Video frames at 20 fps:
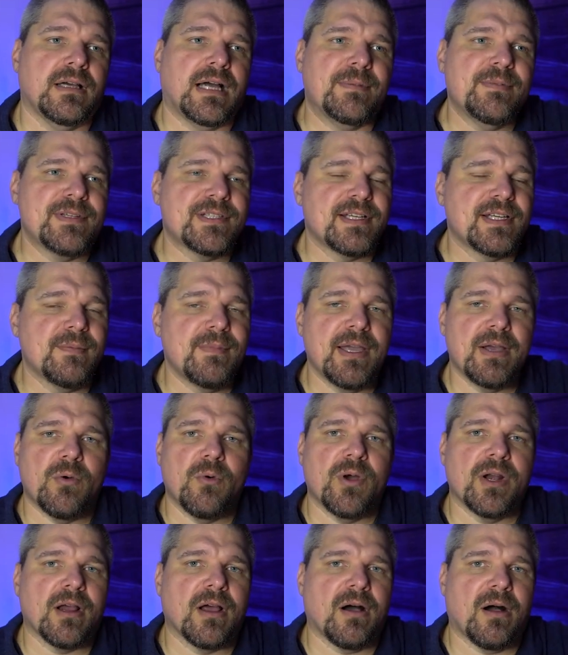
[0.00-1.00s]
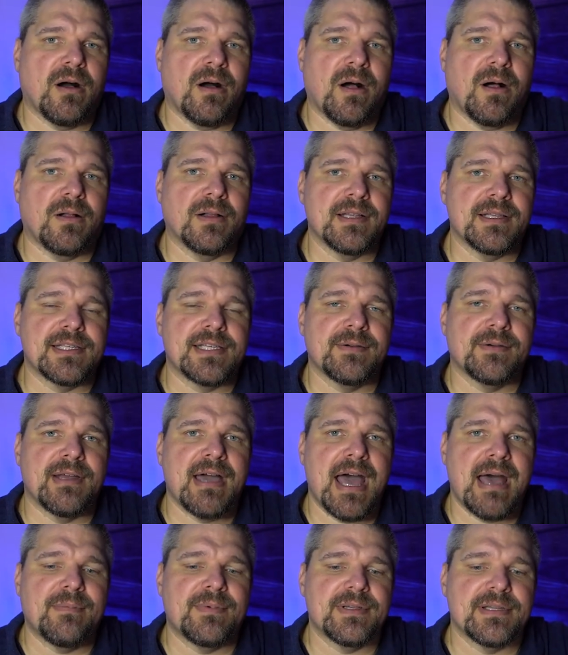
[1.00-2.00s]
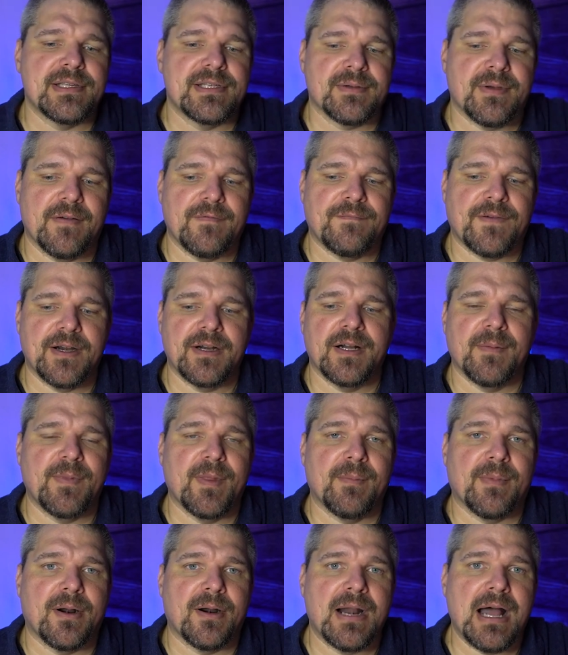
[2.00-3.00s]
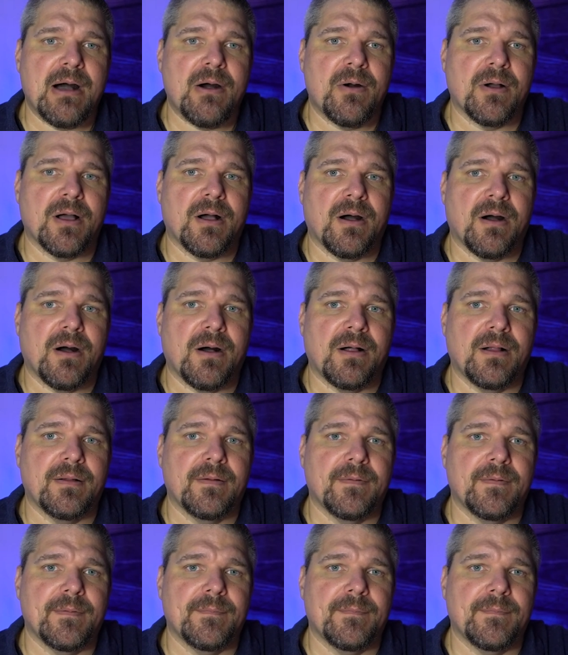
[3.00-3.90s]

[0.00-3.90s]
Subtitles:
and see what happens. So I fired up the barred owl call,